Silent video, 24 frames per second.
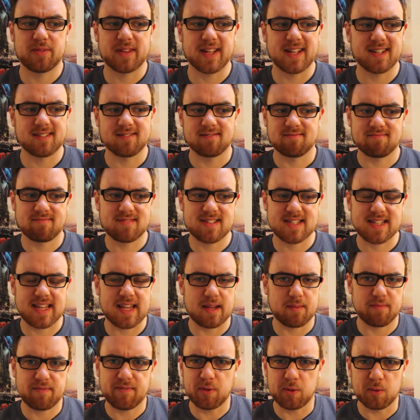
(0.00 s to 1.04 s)
then
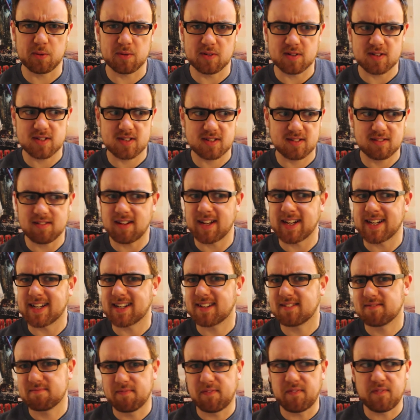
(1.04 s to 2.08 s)
skip forward
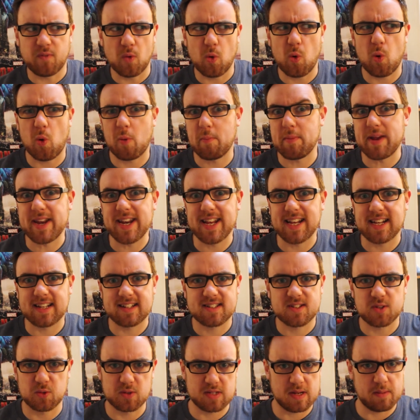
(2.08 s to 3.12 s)
like 4
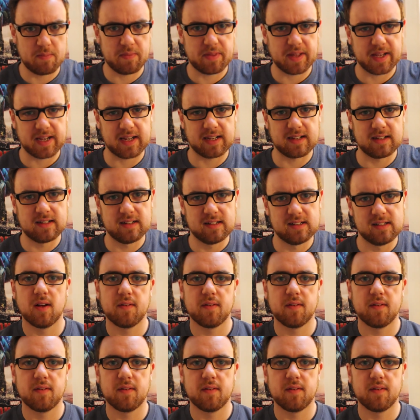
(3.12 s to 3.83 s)
minutes or something.